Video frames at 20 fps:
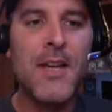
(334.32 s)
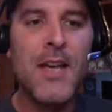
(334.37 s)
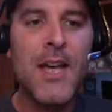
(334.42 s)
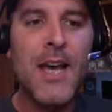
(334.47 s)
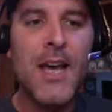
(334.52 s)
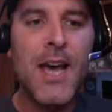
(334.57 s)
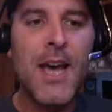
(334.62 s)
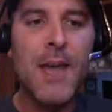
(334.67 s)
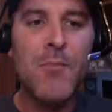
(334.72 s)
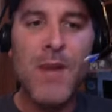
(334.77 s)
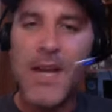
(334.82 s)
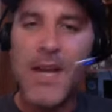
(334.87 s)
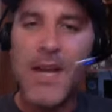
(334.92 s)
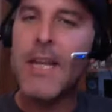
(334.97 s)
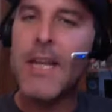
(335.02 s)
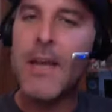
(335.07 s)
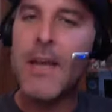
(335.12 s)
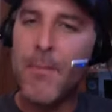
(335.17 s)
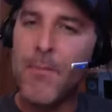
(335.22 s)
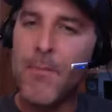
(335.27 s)
and we
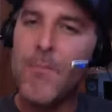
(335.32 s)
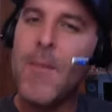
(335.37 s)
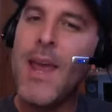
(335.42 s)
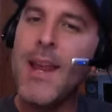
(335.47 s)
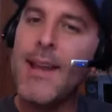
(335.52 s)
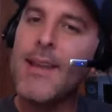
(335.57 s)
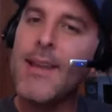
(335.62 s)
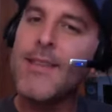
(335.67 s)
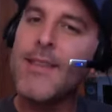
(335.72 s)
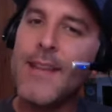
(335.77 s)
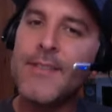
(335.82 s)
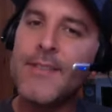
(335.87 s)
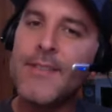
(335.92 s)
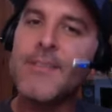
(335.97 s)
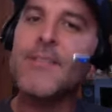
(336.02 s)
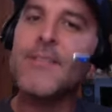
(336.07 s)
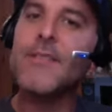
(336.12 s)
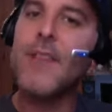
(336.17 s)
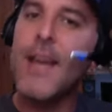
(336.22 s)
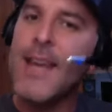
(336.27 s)
kind of made that
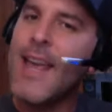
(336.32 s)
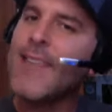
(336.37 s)
slight,